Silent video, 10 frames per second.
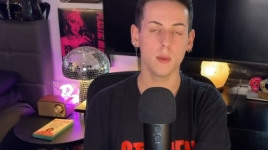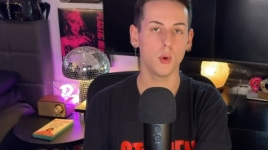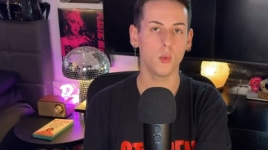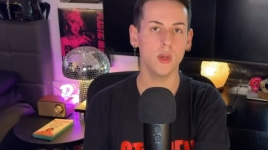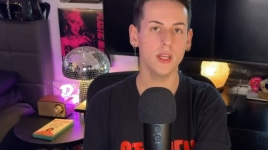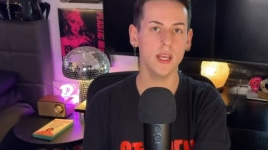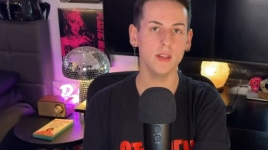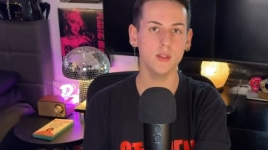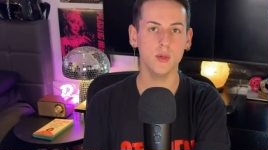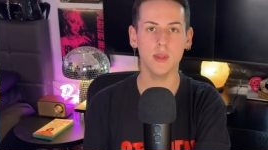But we
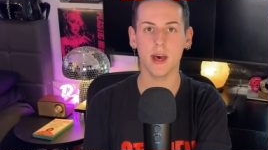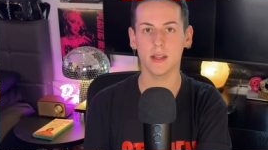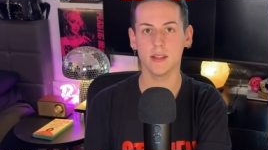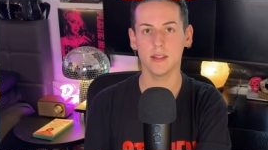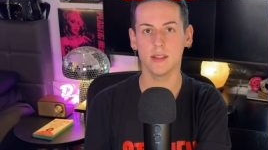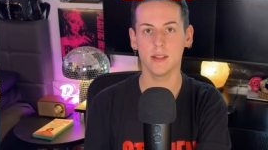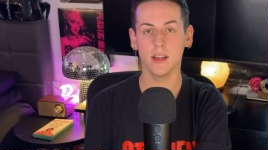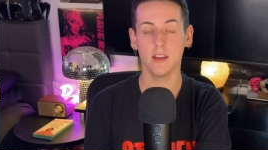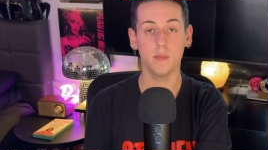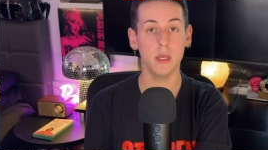can do that
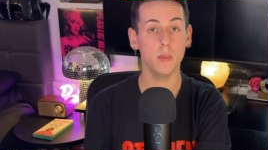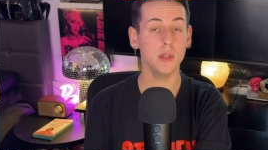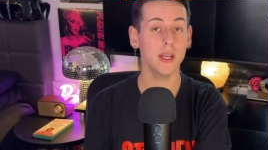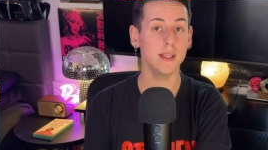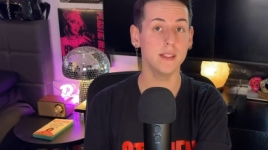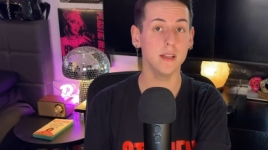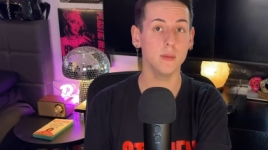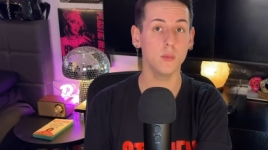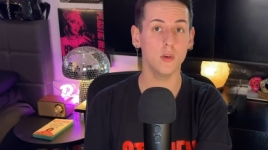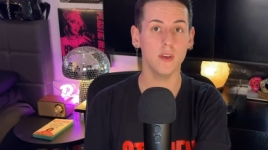if people like
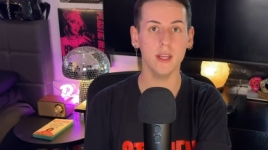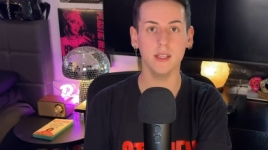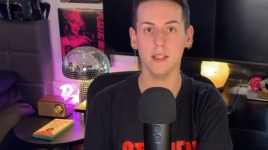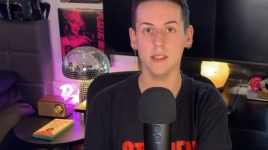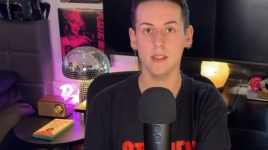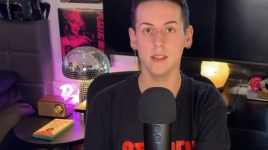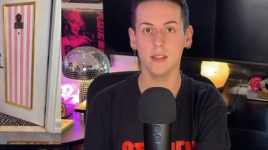Dylan Mulvaney